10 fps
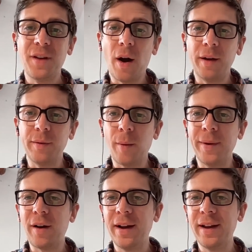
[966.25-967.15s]
I
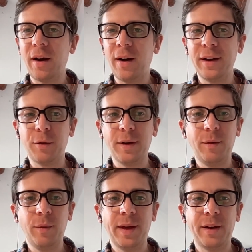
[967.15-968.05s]
mean, I agree
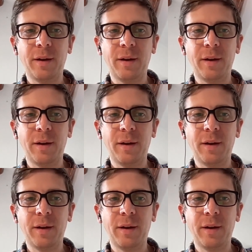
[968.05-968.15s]
with that.